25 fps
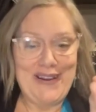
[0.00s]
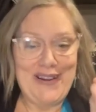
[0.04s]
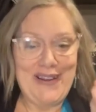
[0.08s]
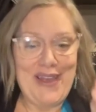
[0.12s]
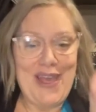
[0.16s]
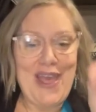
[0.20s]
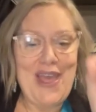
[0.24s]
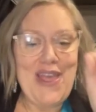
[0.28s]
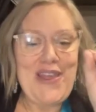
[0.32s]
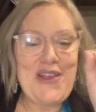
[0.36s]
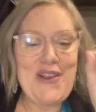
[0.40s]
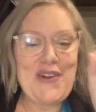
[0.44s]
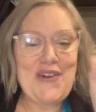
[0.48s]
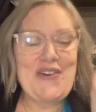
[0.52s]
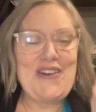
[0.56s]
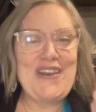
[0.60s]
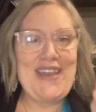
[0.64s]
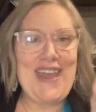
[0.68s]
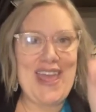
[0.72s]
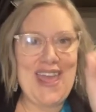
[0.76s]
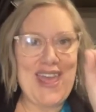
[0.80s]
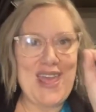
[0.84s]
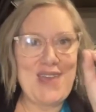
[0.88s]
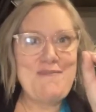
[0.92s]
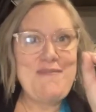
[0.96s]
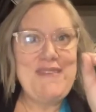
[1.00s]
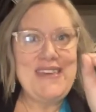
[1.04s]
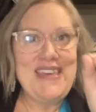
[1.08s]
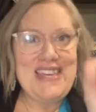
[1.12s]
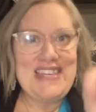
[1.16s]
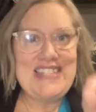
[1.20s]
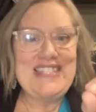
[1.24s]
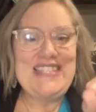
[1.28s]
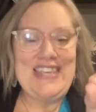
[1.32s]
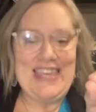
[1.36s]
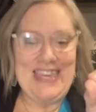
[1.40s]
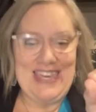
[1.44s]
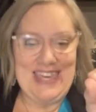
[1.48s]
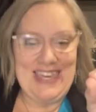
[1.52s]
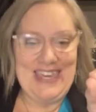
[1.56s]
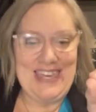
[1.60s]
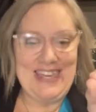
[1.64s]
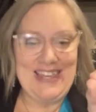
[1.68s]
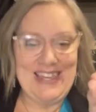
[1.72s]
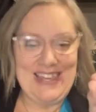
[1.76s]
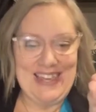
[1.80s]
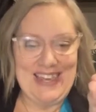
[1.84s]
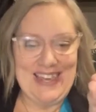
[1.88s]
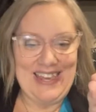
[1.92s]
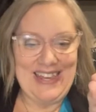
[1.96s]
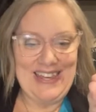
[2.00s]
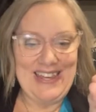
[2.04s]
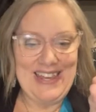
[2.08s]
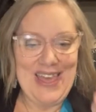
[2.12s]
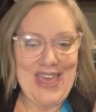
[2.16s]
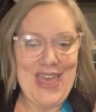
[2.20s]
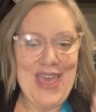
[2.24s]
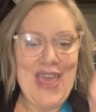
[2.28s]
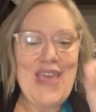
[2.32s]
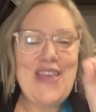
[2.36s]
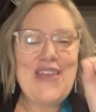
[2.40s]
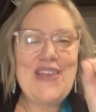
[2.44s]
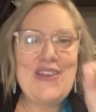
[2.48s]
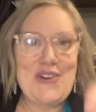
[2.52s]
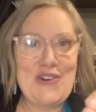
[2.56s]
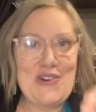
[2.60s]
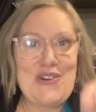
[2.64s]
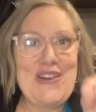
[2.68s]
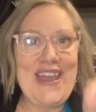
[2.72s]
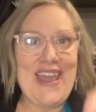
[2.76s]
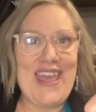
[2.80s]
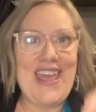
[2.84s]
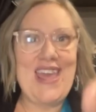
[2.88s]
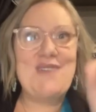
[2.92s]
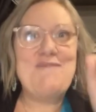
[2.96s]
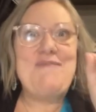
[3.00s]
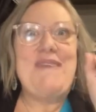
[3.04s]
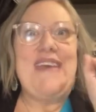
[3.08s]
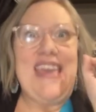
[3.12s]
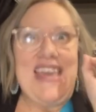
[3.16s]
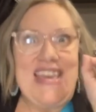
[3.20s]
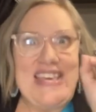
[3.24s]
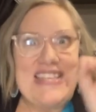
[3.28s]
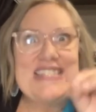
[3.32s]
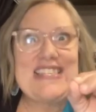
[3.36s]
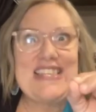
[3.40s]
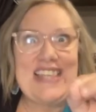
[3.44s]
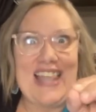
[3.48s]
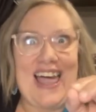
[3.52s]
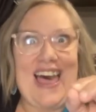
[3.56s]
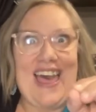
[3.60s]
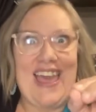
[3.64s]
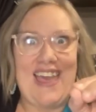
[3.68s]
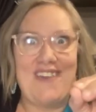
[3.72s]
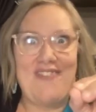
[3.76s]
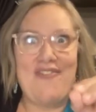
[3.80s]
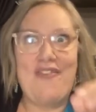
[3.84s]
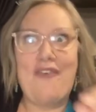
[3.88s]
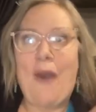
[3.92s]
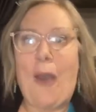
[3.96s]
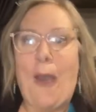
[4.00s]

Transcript: your name is healing, your name is life.